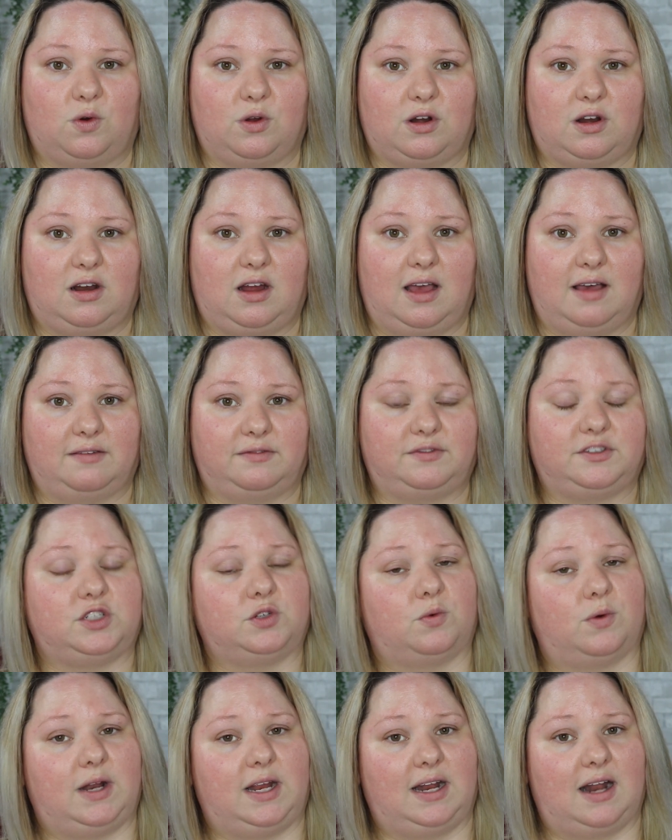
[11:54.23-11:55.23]
order of
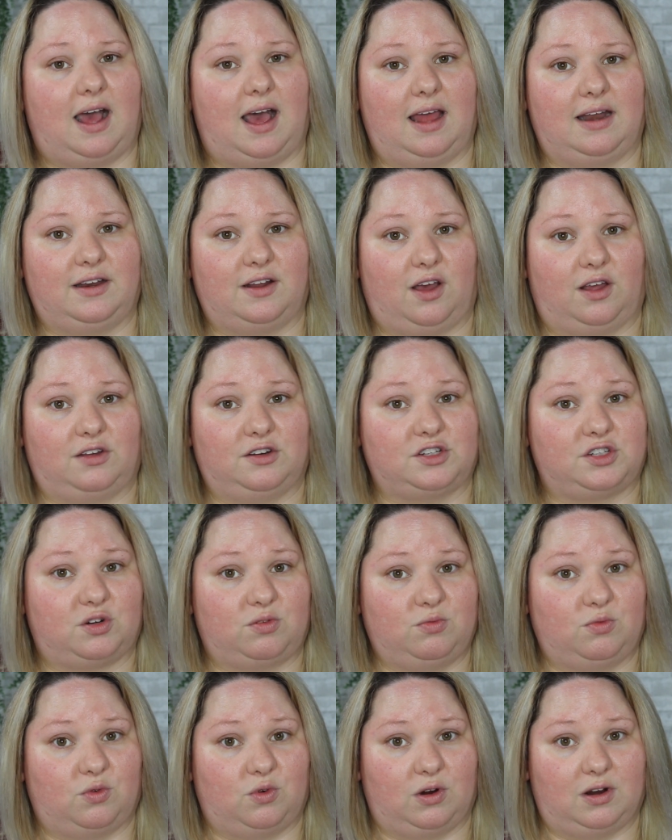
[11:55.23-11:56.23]
$29
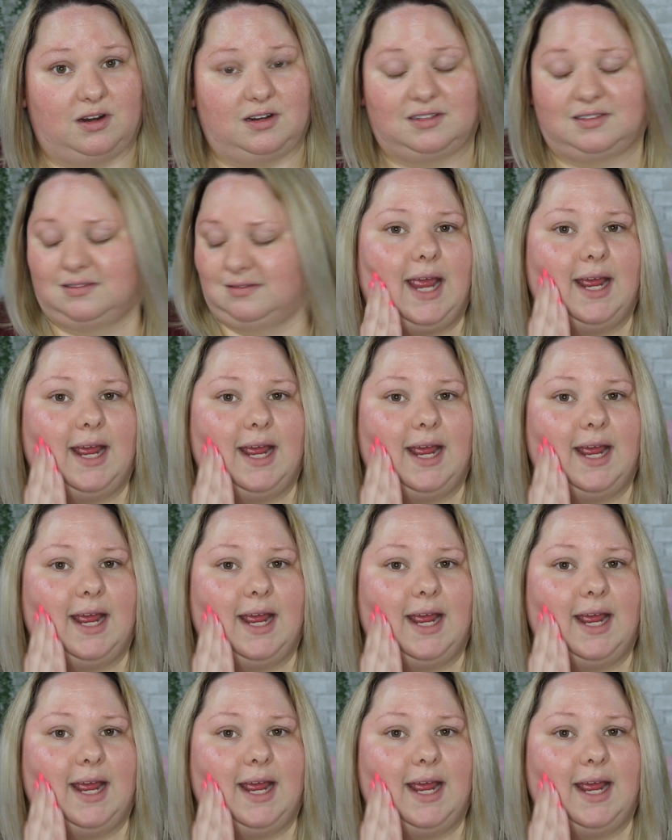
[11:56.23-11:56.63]
or more.